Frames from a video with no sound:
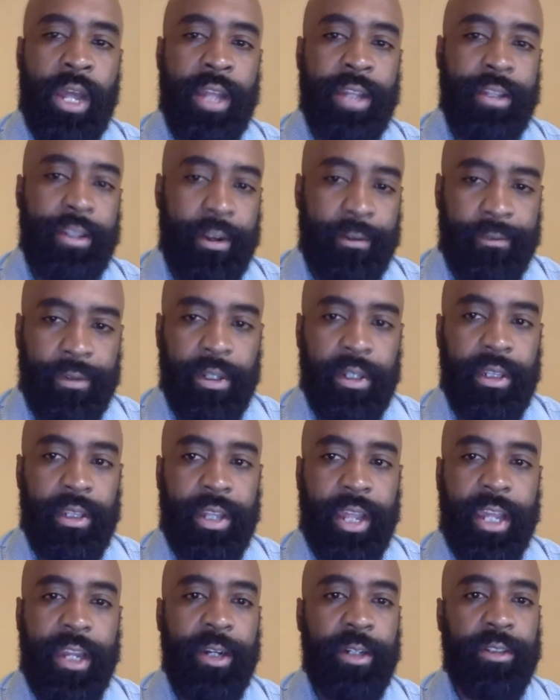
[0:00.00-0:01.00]
different
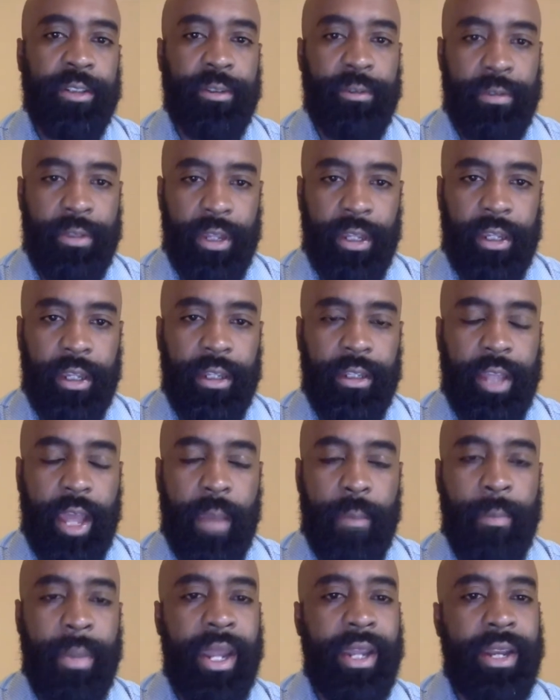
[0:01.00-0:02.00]
layers of thinking
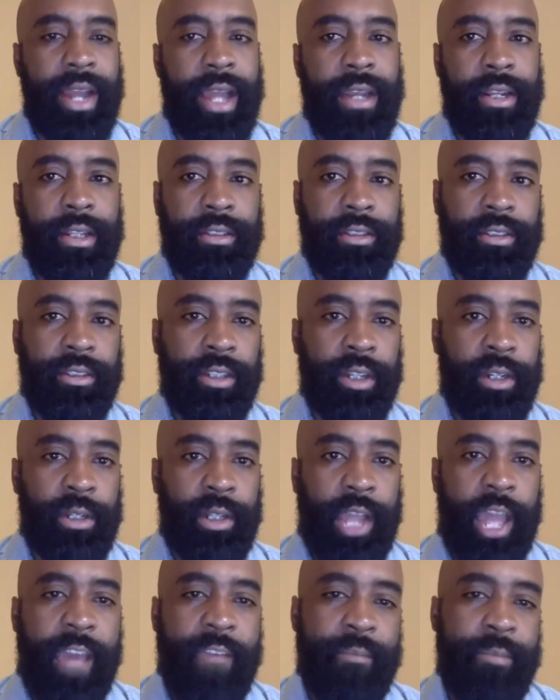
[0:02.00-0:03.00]
that may not
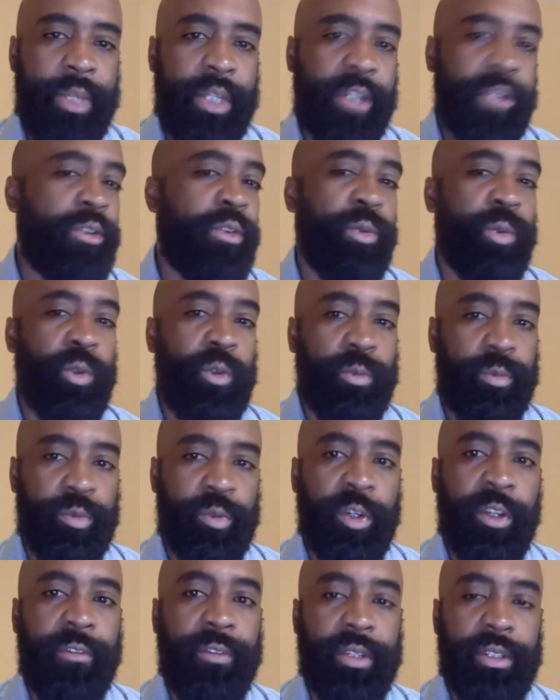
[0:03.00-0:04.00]
necessarily have been in the room
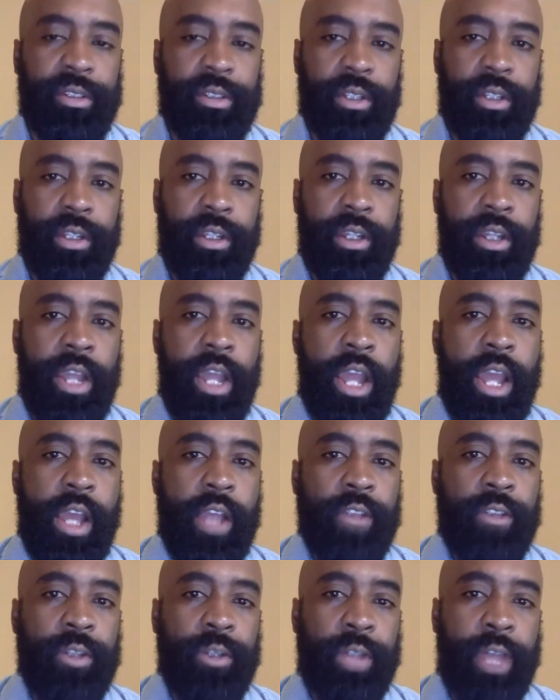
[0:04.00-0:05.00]
previously,
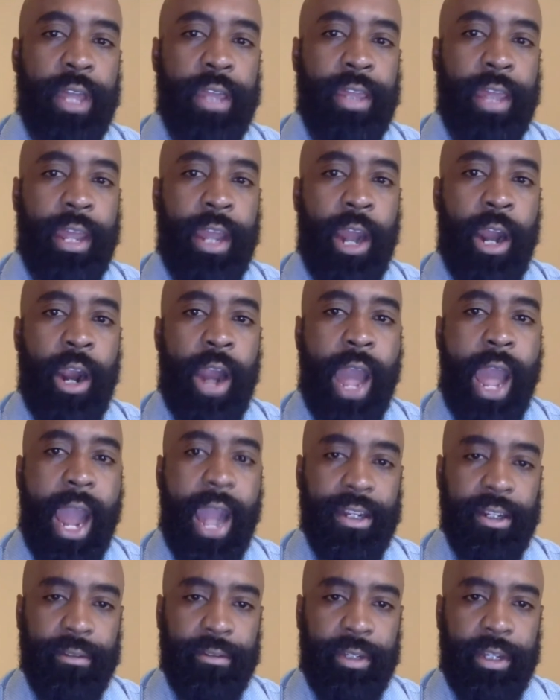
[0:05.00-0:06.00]
so that they are
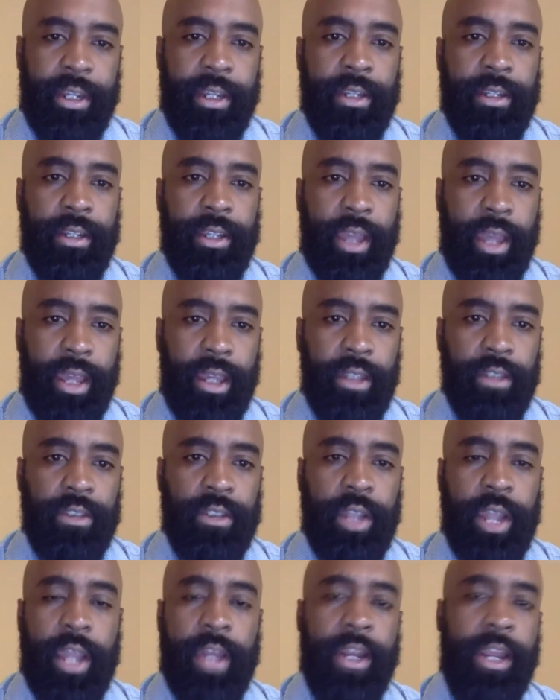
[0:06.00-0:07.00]
actively
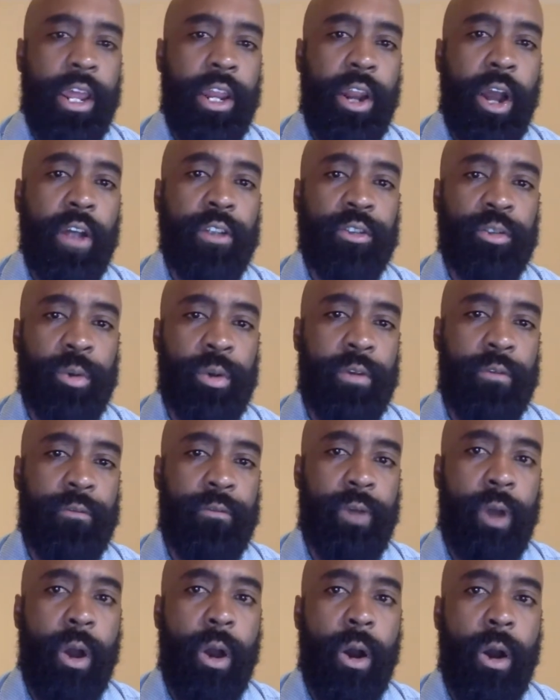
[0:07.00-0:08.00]
engaged and also
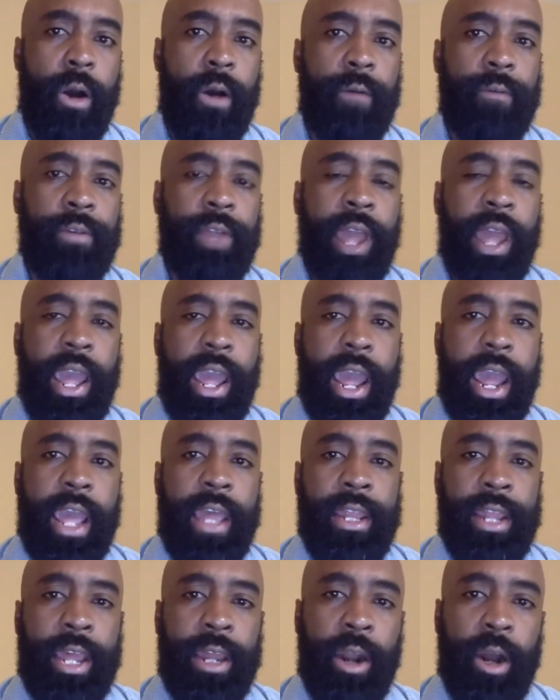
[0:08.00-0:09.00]
involved.
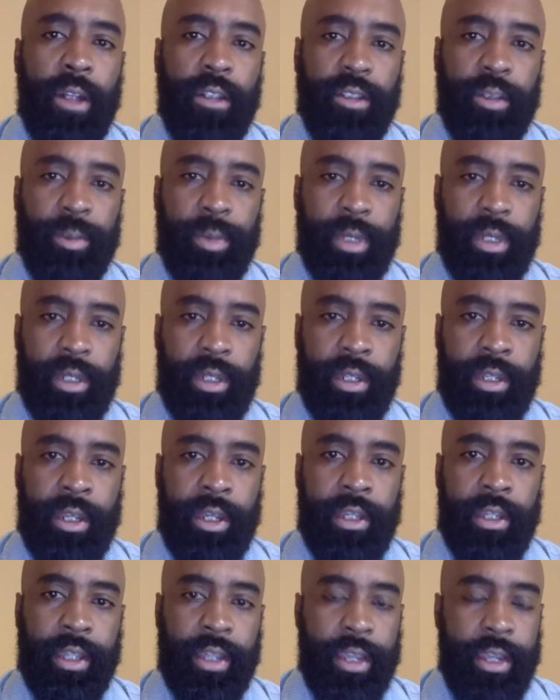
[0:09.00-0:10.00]
And ultimately,
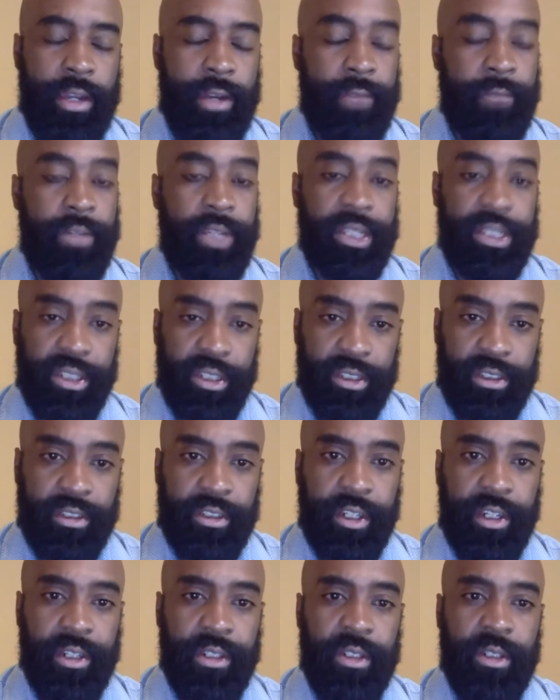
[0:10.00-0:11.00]
again, vision is
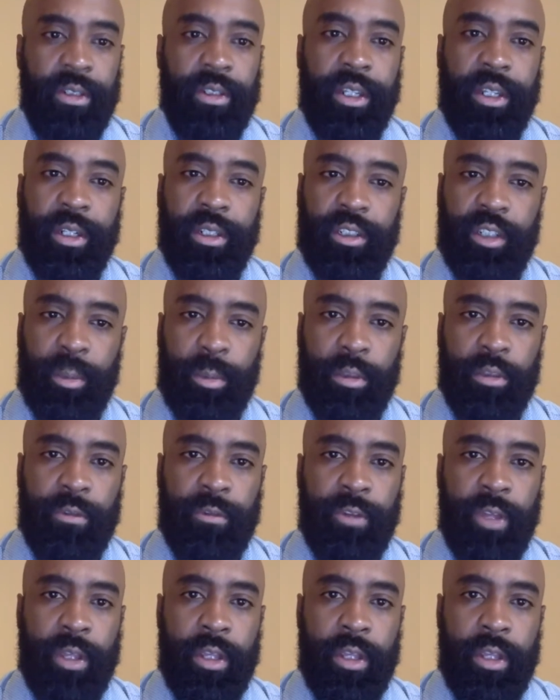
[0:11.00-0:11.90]
singular, leadership is